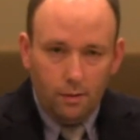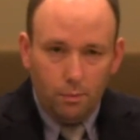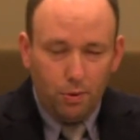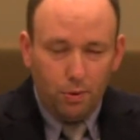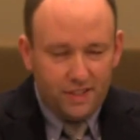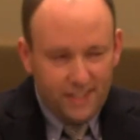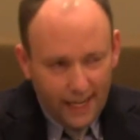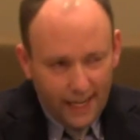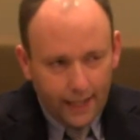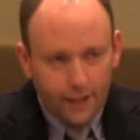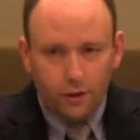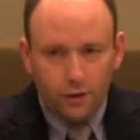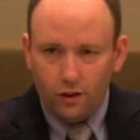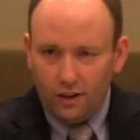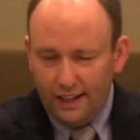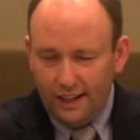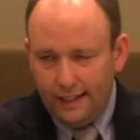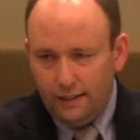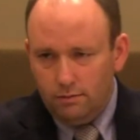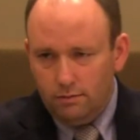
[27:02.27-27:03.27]

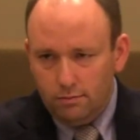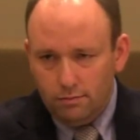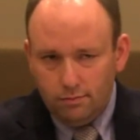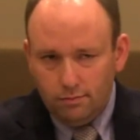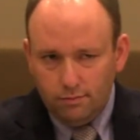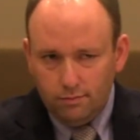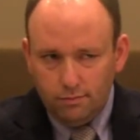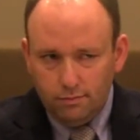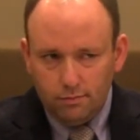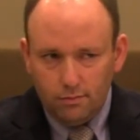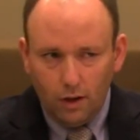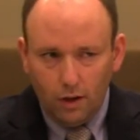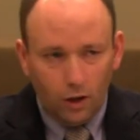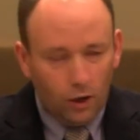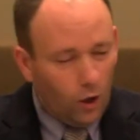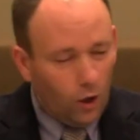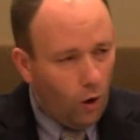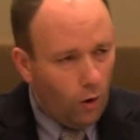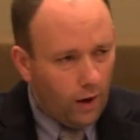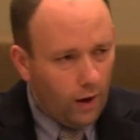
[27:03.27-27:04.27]
Particularly
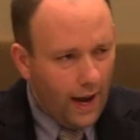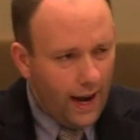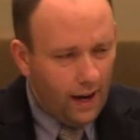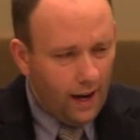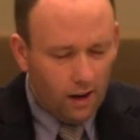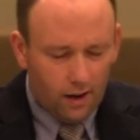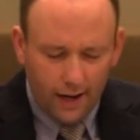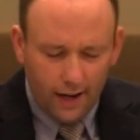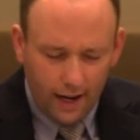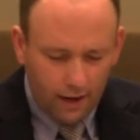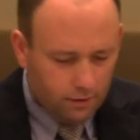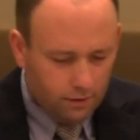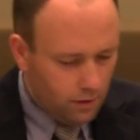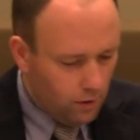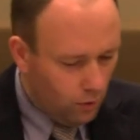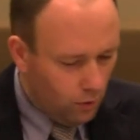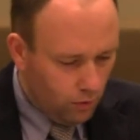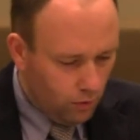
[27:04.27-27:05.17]
long hair. Now,